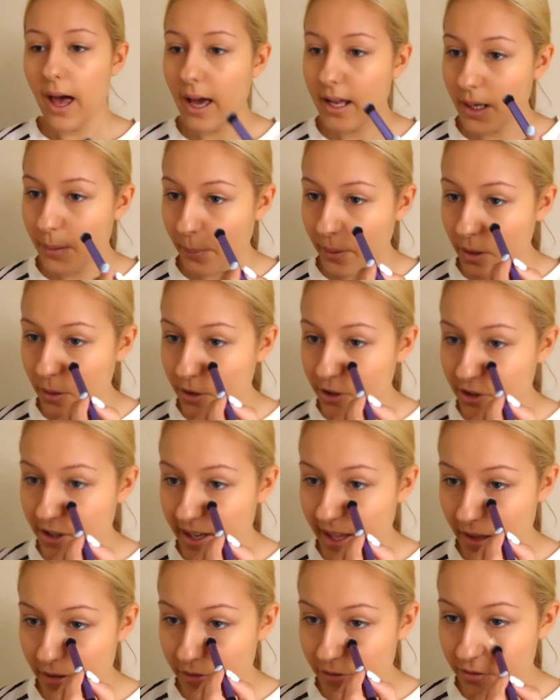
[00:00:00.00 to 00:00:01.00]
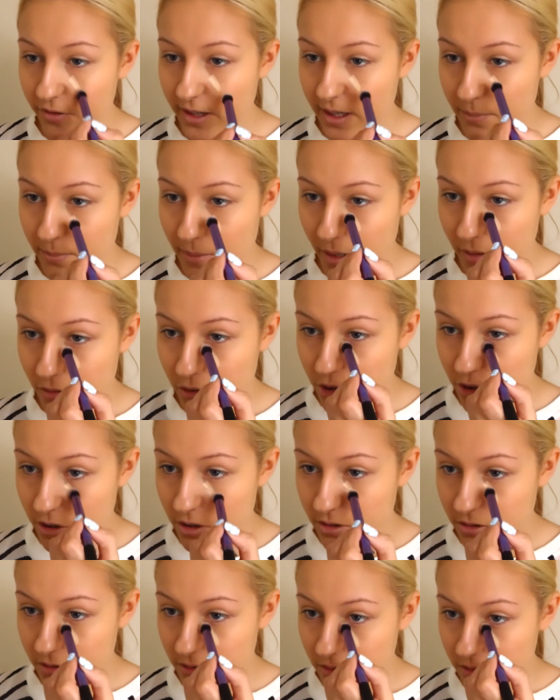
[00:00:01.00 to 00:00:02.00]
And I'm going to create a V
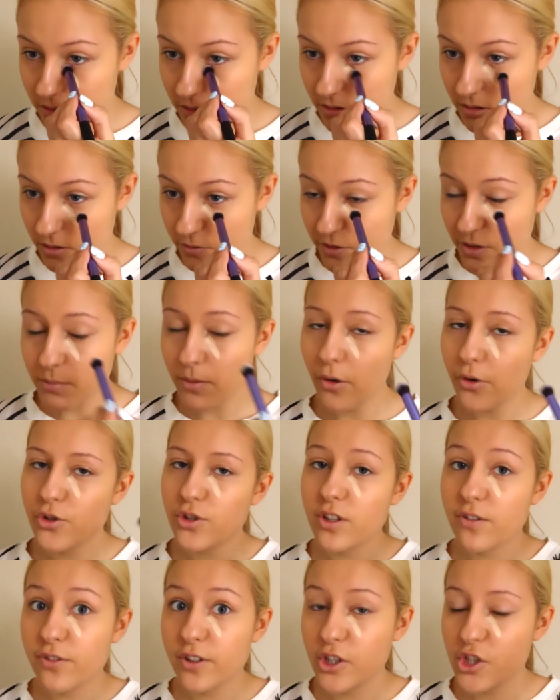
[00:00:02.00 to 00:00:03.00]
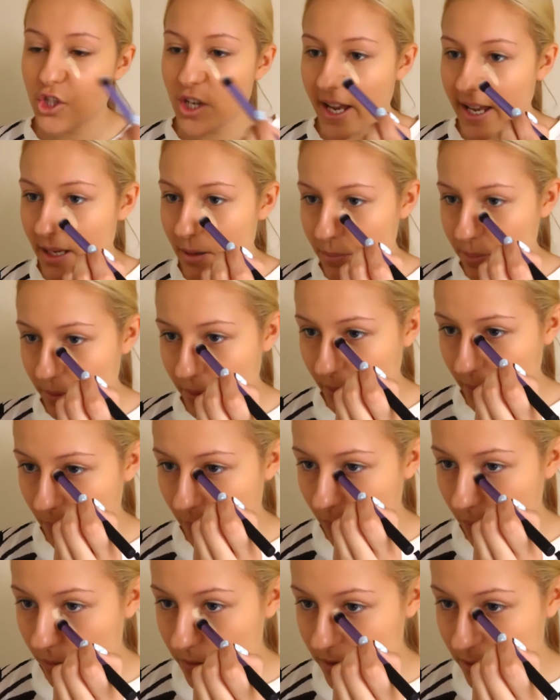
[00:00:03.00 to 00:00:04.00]
shape
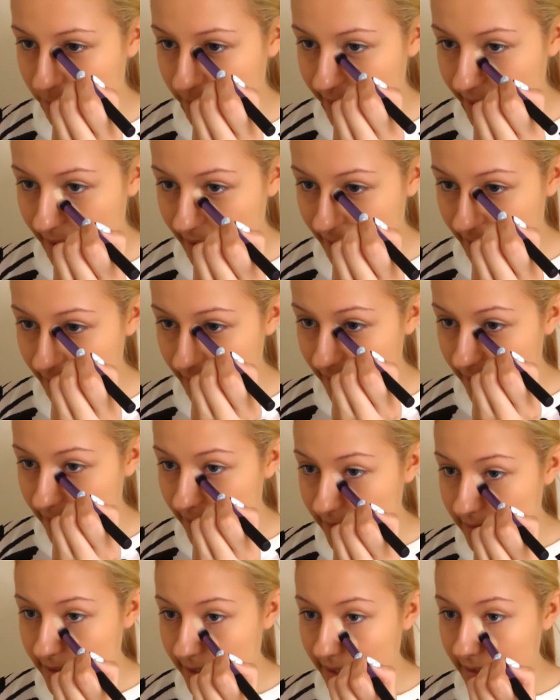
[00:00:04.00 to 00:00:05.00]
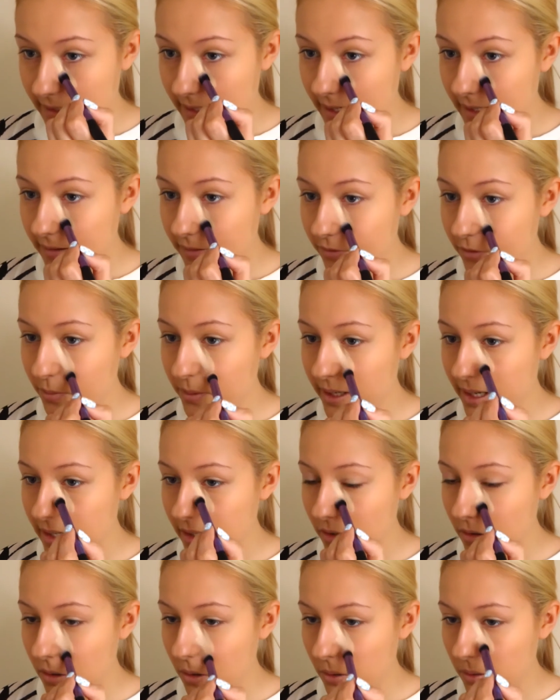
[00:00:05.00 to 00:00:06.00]
under my eye. Taking it in from the
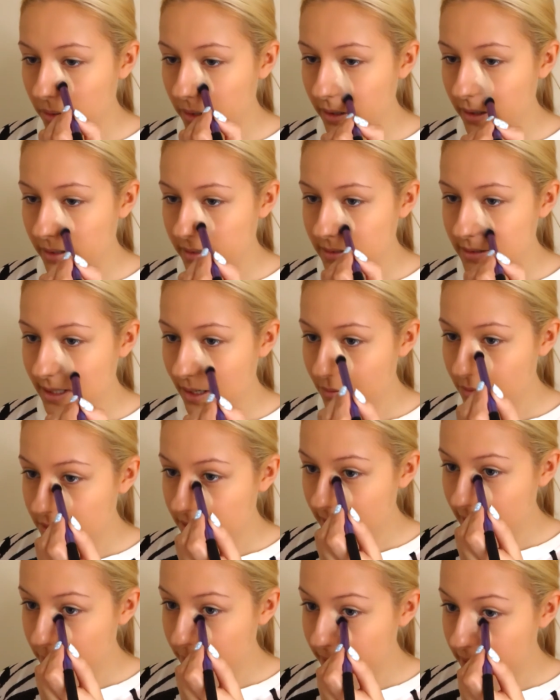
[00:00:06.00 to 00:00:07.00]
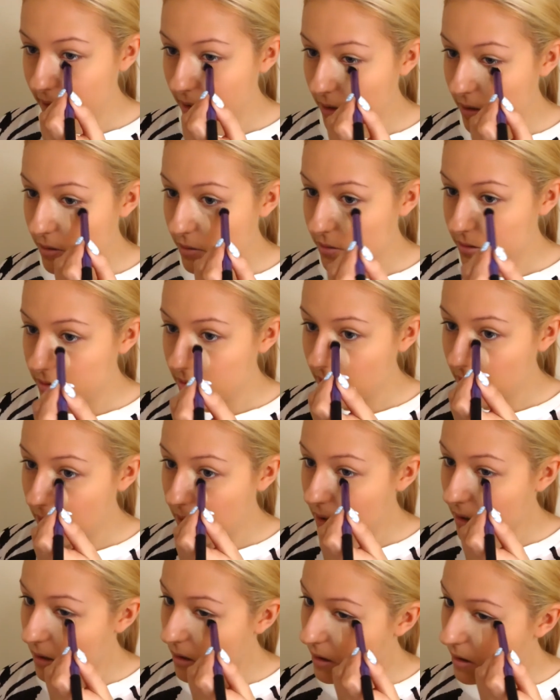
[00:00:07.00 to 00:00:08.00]
inner corner, down the side of my nose,
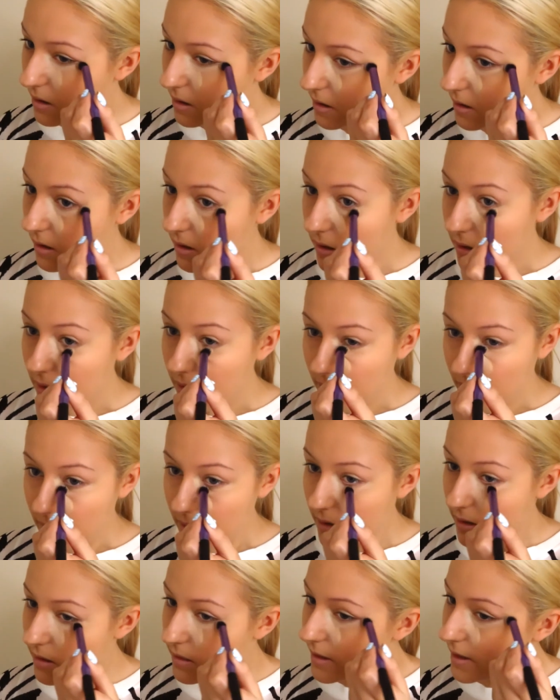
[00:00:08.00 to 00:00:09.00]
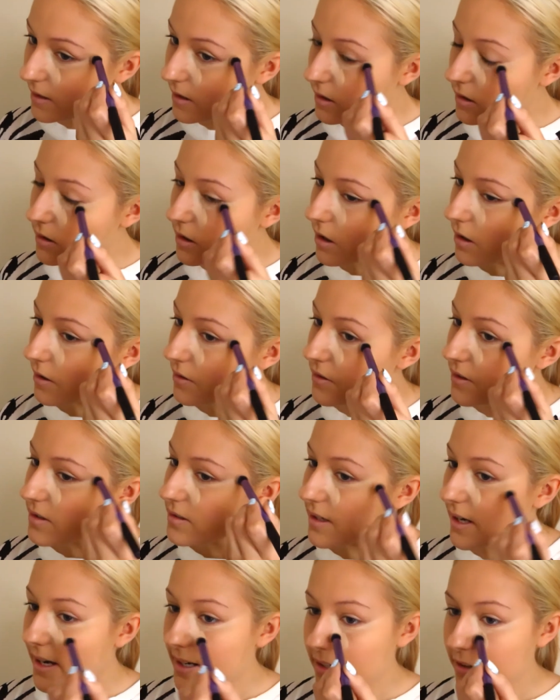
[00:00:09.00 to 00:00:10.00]
and then along the
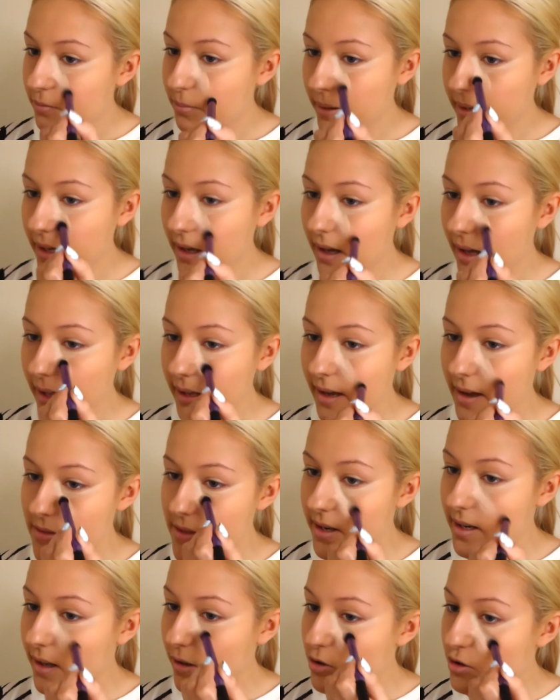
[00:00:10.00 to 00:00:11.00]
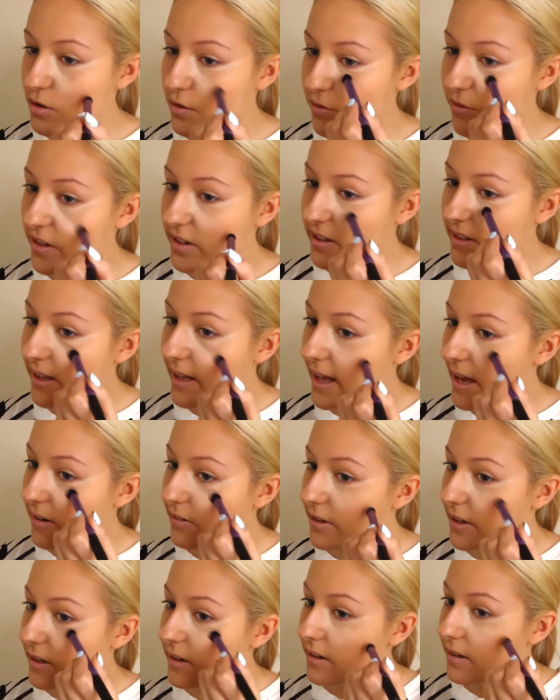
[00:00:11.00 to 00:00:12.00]
side of my eye, and then I'll just fill in that
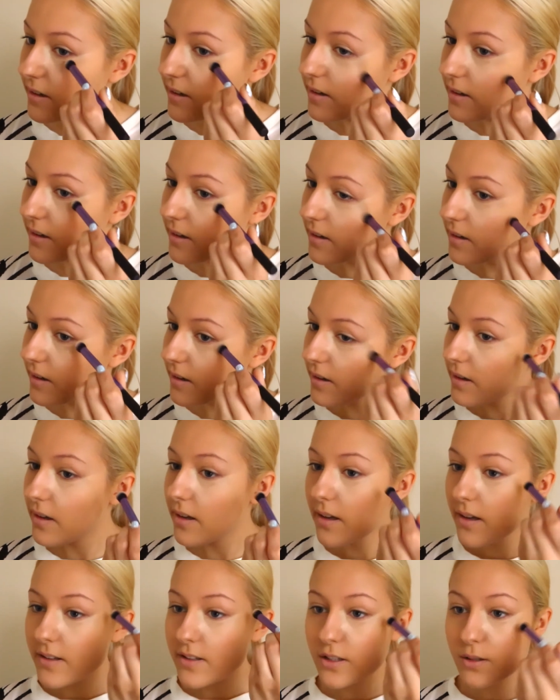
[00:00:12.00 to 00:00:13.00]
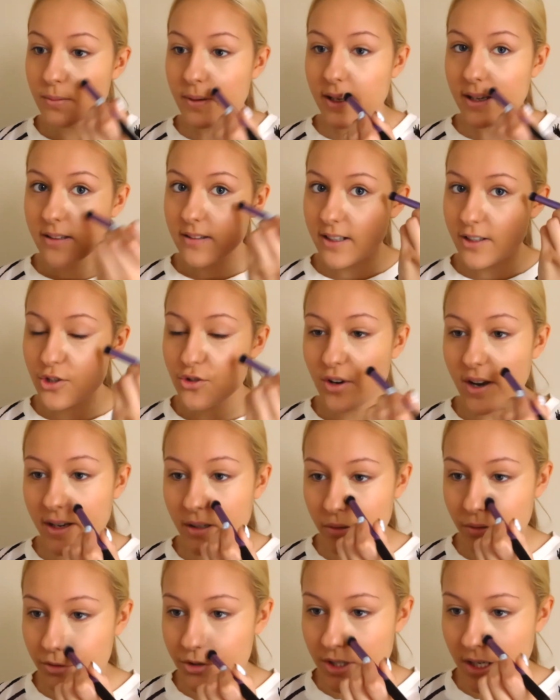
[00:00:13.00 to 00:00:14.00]
area to make that
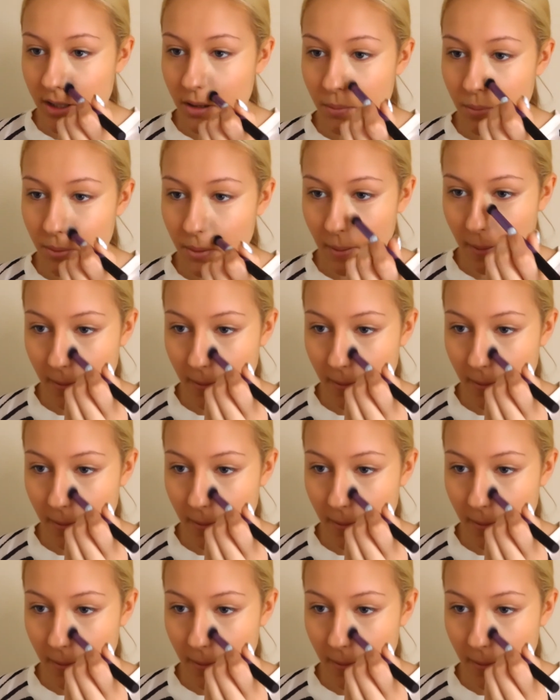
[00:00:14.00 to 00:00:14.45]
triangle shape.